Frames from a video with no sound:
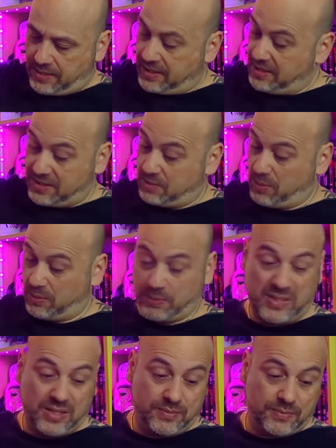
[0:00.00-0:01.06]
again I said, well,
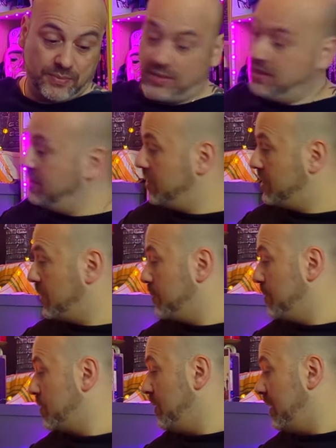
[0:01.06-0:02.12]
we didn't we need to touch
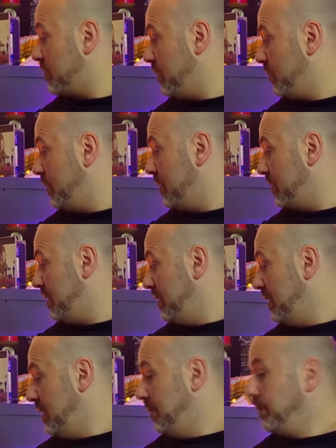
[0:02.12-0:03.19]
much on Act One. We
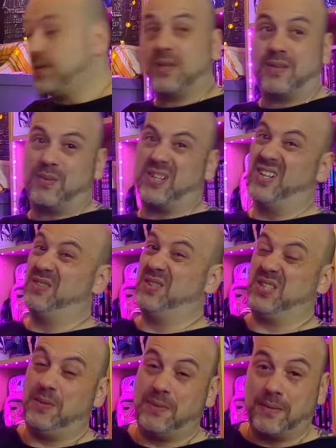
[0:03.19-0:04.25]
kind of assume